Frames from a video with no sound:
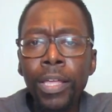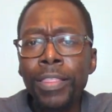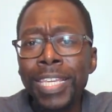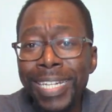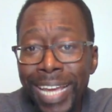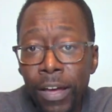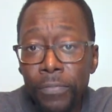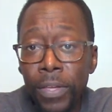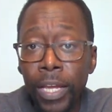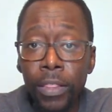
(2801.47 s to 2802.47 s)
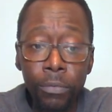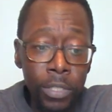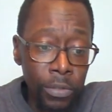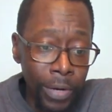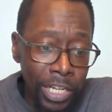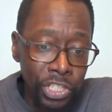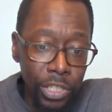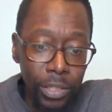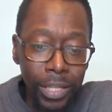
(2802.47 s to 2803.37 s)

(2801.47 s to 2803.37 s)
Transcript: the death and the resurrection.